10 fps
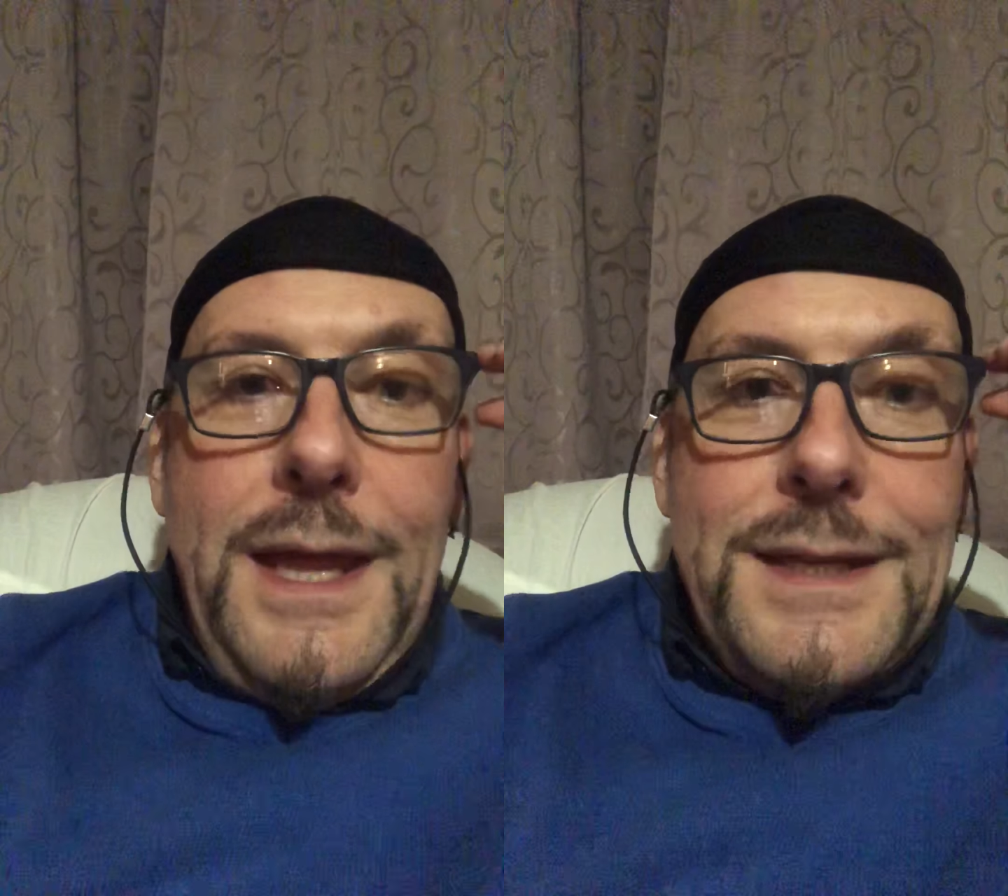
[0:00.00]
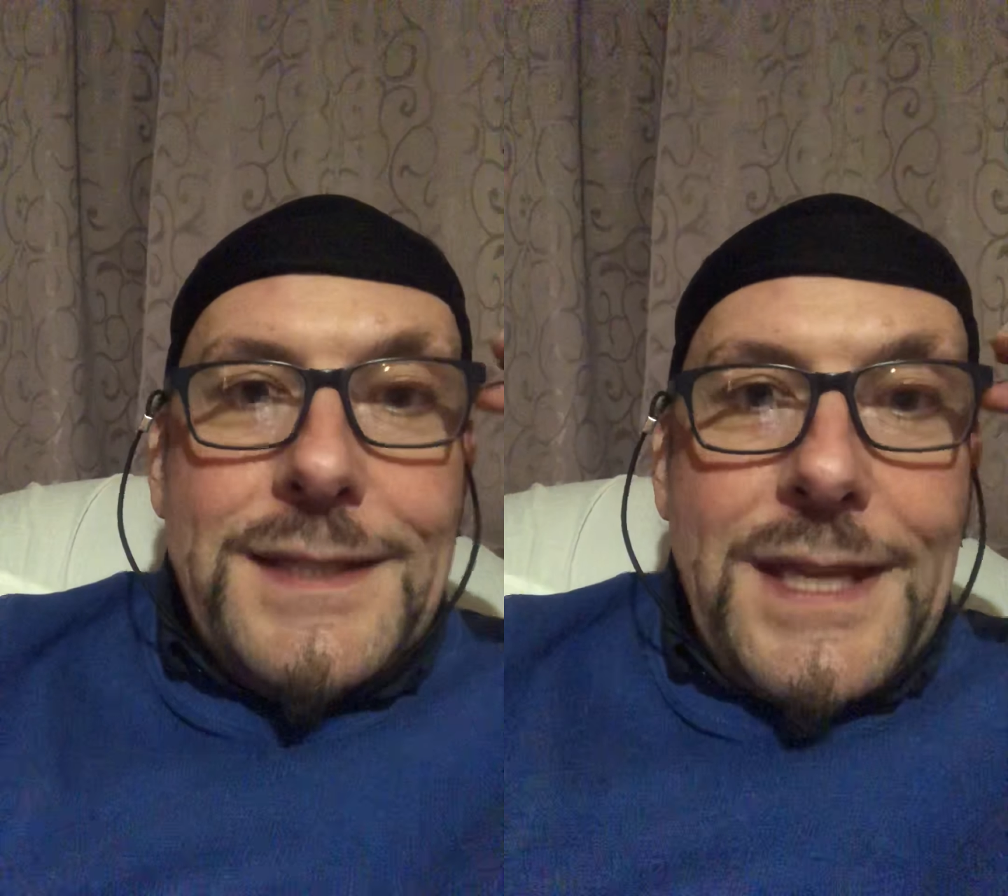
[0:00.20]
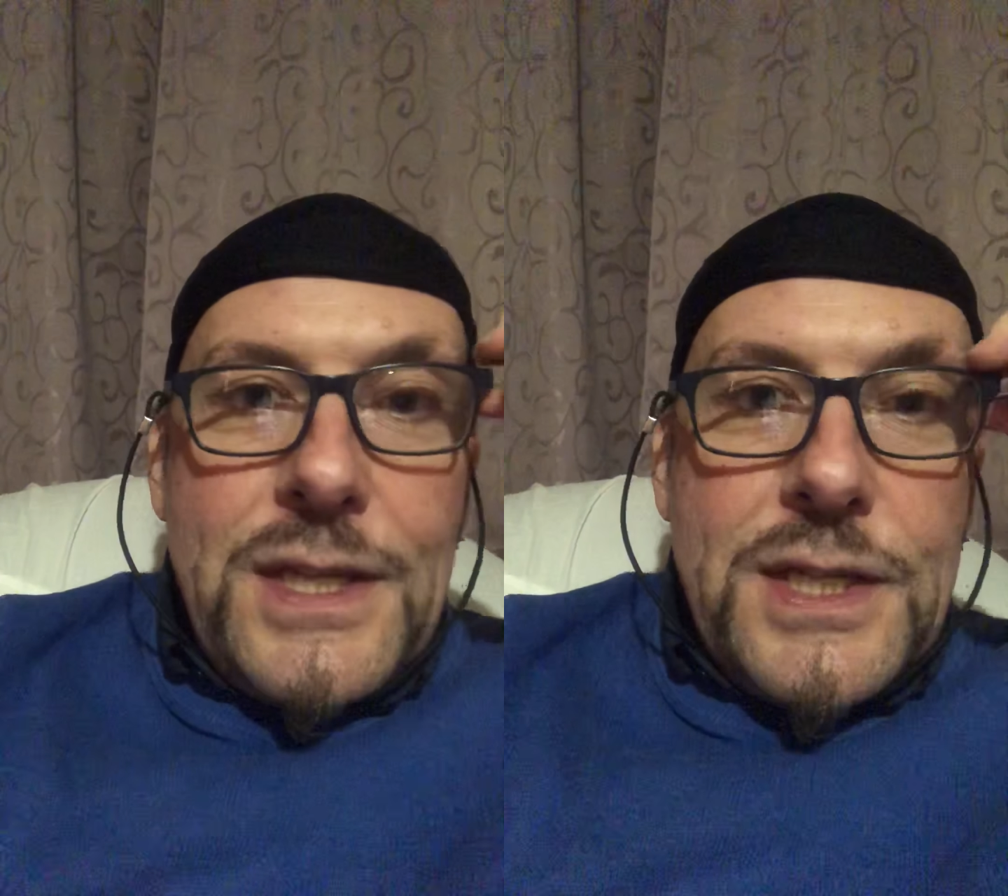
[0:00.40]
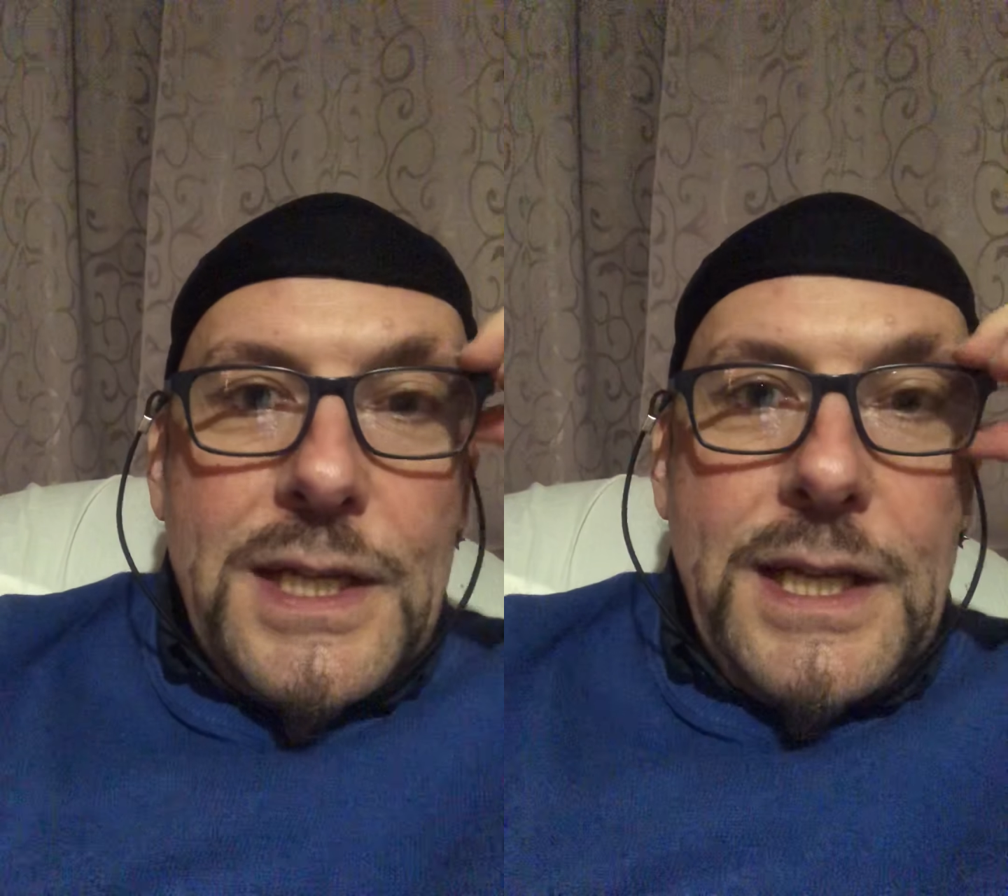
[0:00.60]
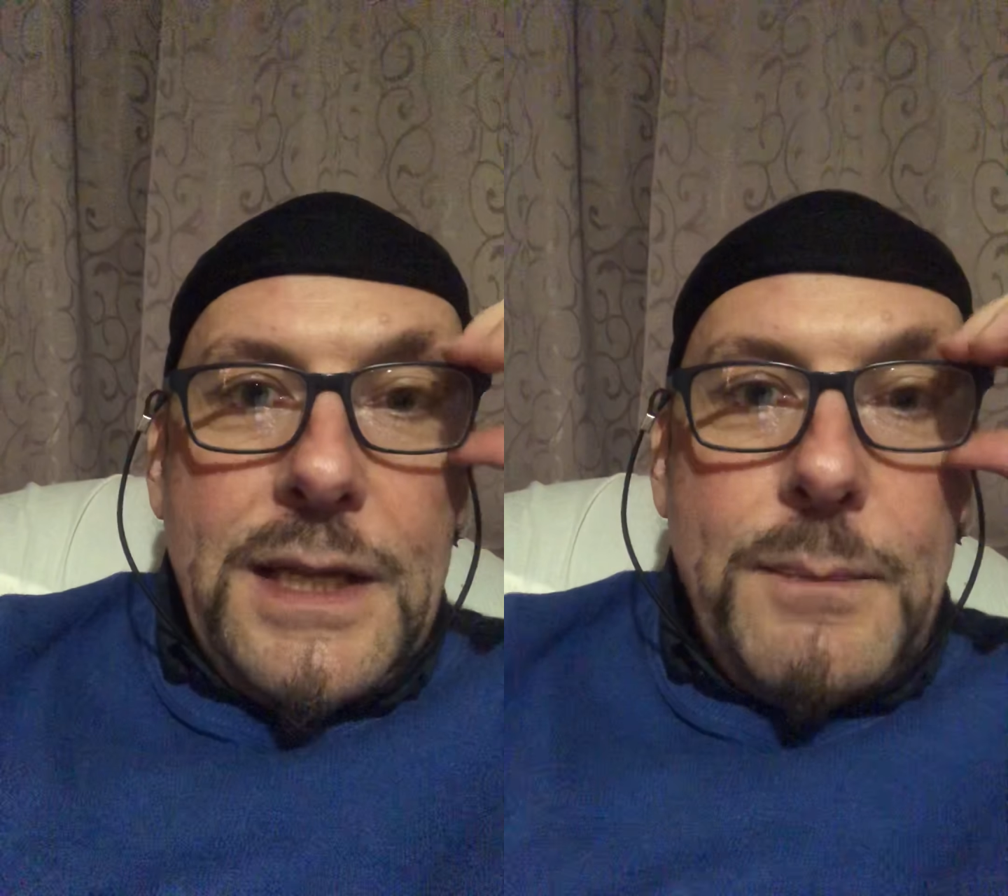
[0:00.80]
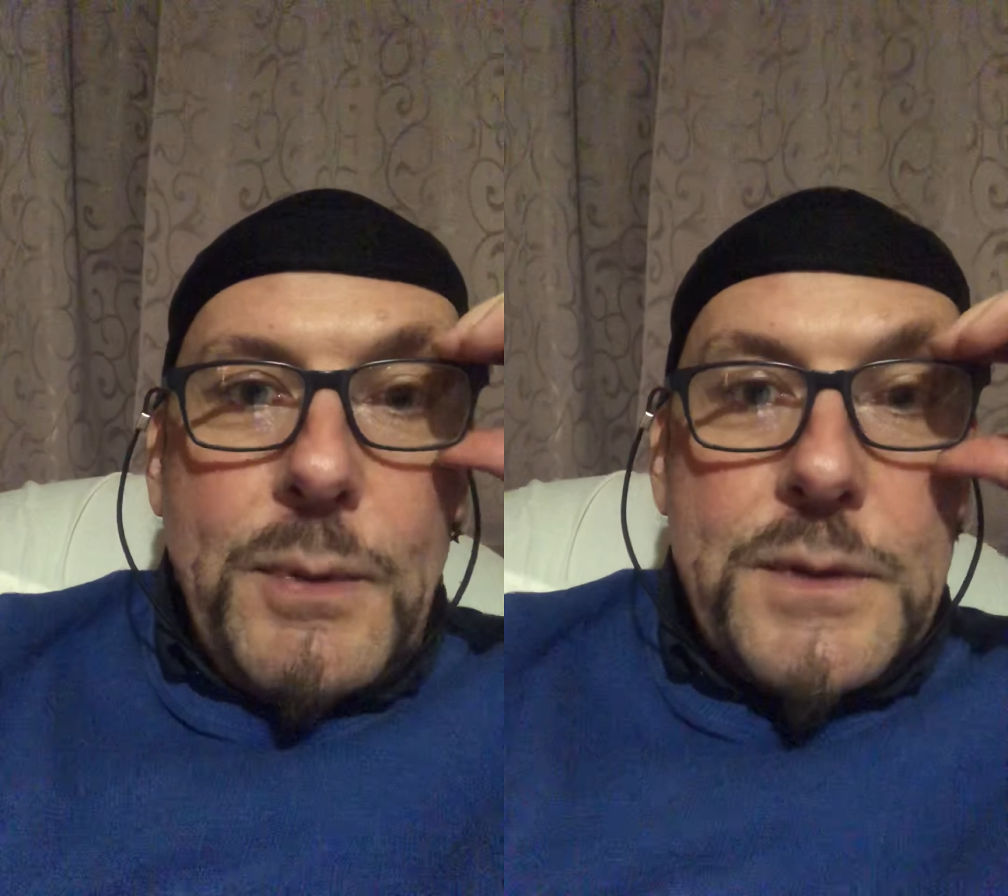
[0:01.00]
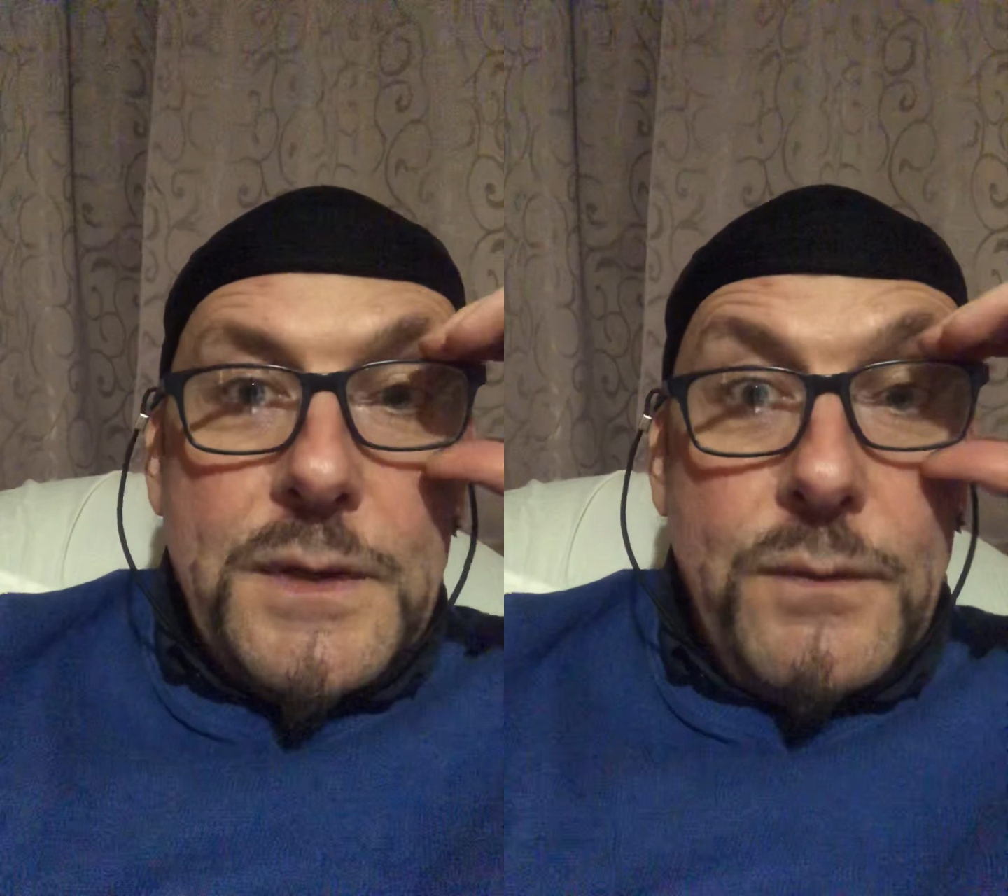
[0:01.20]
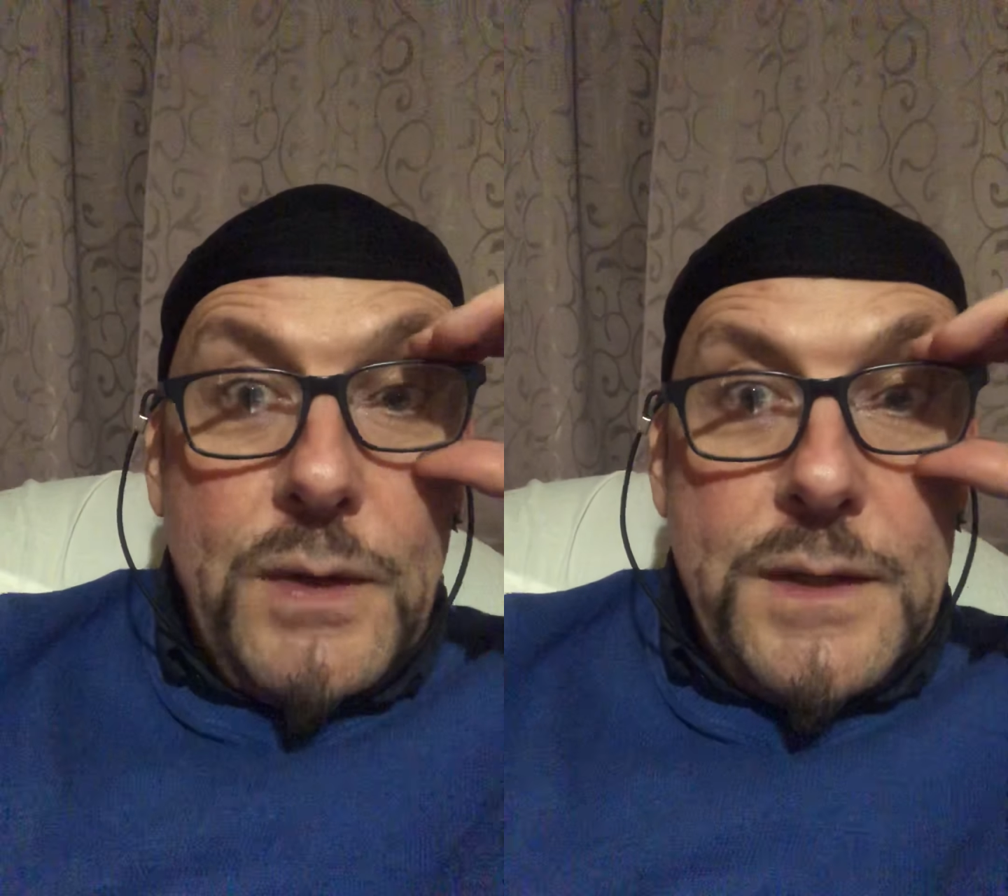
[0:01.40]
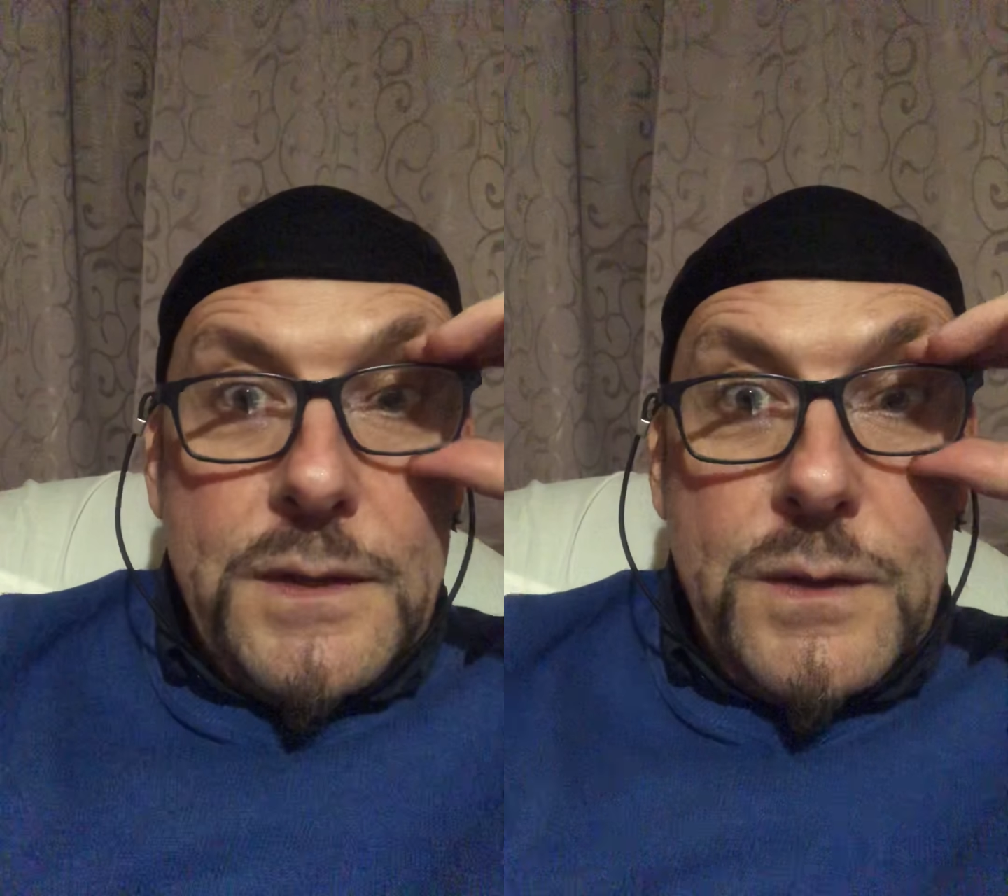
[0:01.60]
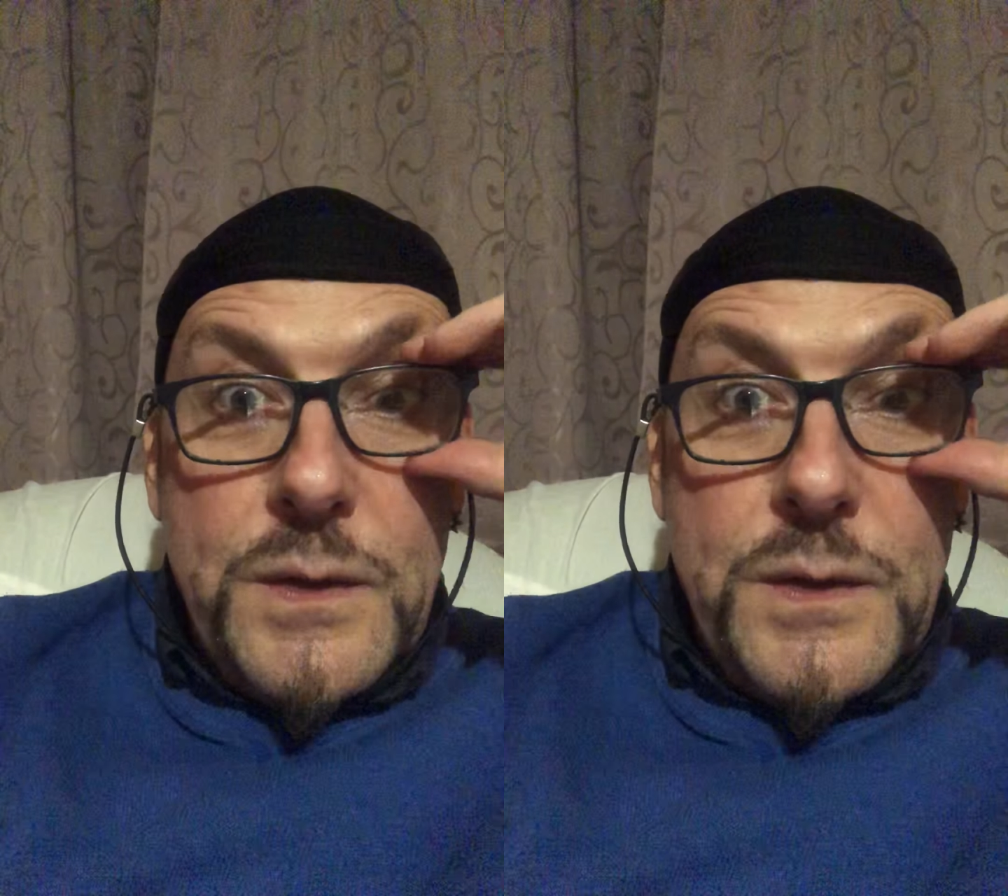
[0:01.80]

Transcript: essentially positive reasons,